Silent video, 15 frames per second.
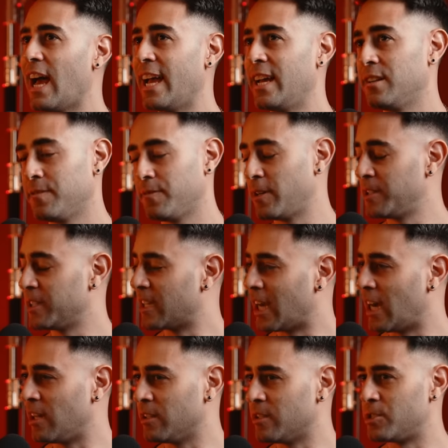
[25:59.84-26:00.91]
had a friend in
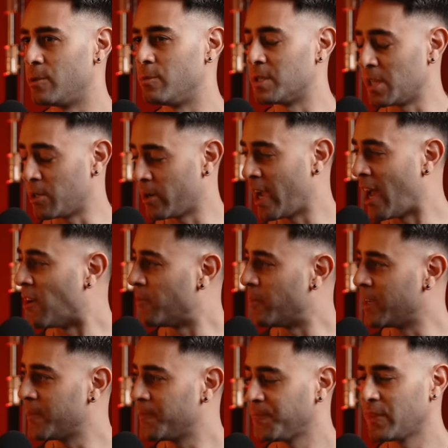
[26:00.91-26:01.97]
college, he was a year ahead of me,